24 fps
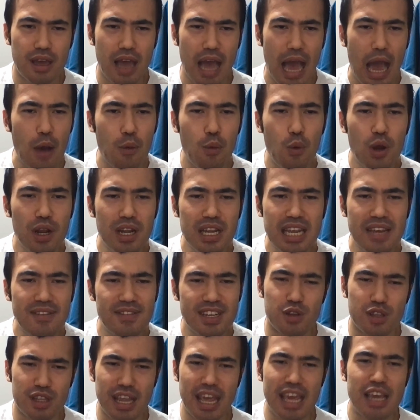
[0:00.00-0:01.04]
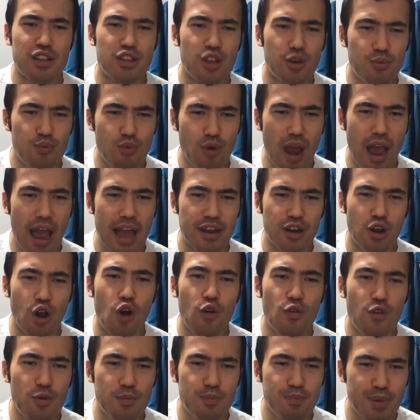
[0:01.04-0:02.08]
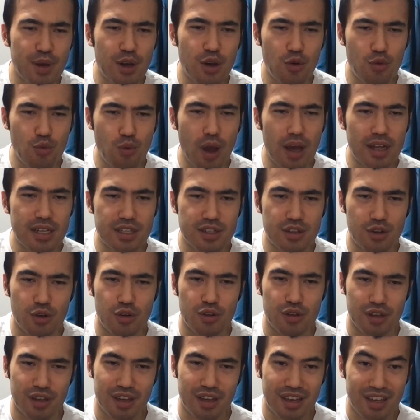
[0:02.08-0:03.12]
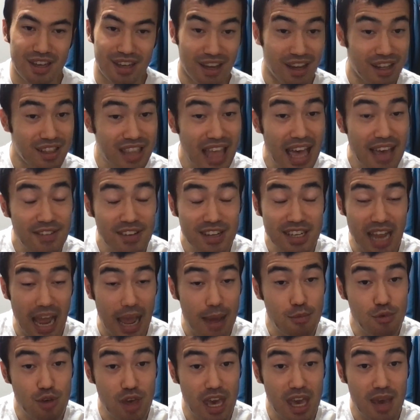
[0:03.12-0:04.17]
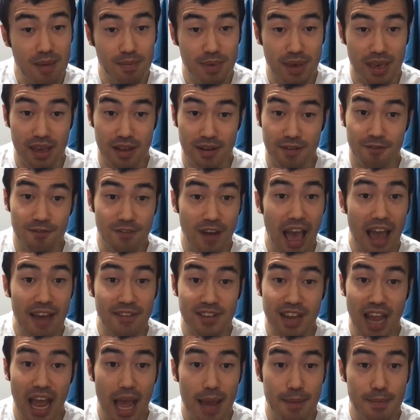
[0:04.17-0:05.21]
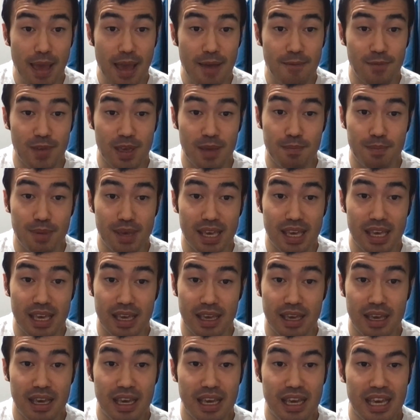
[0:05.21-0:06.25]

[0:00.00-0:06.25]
I wouldn't even take LeBron over Bill Russell, 11-time champion, 5-time MVP.